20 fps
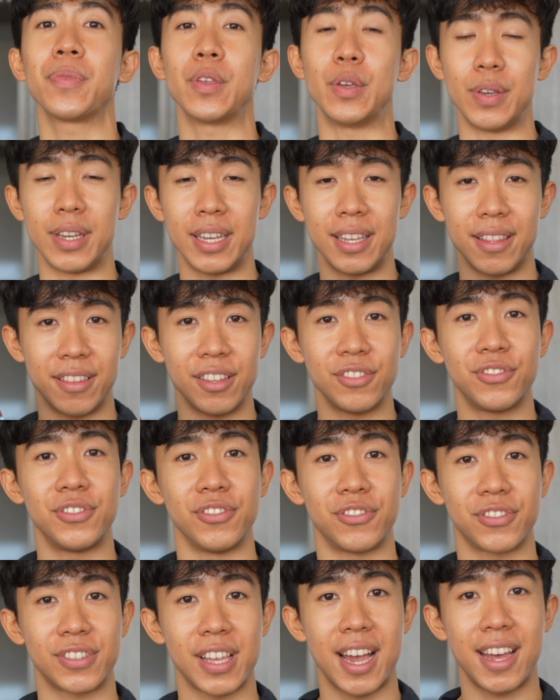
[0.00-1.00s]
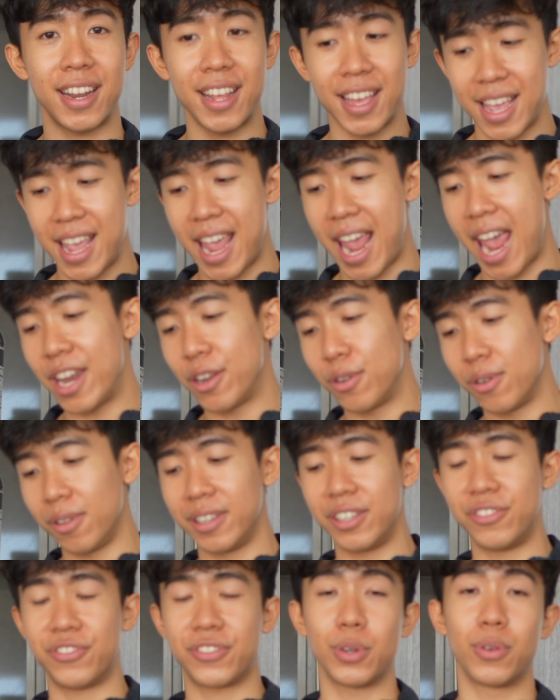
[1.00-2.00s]
you eat this instead, and you at
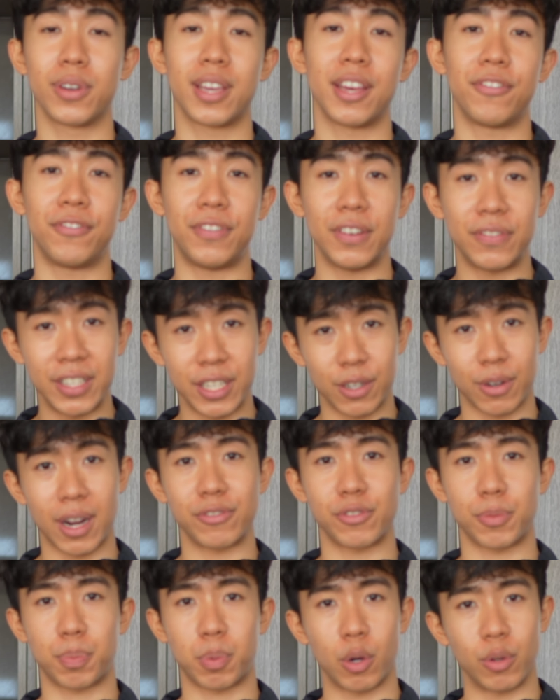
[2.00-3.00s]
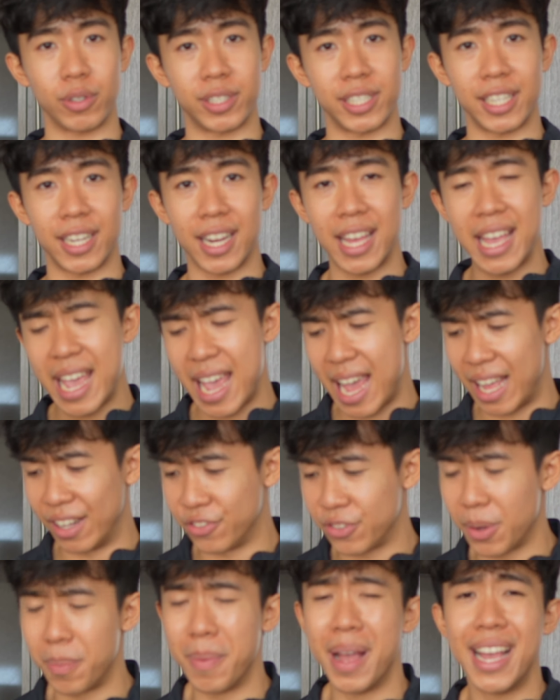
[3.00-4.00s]
least still get 15 grams of protein
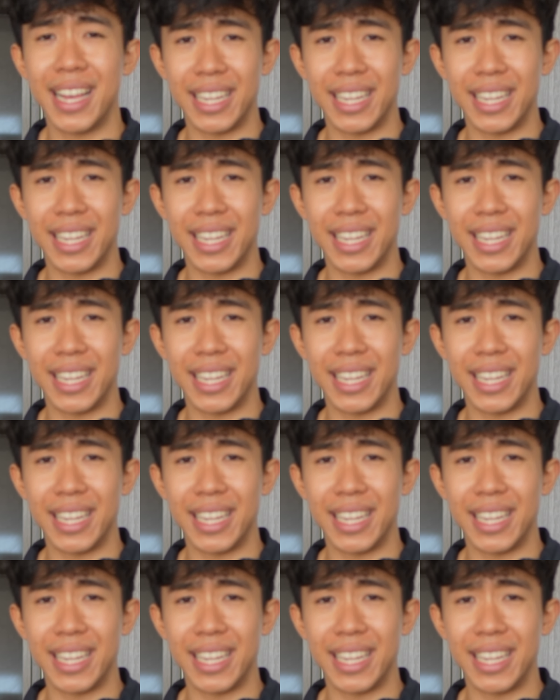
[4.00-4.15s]
and some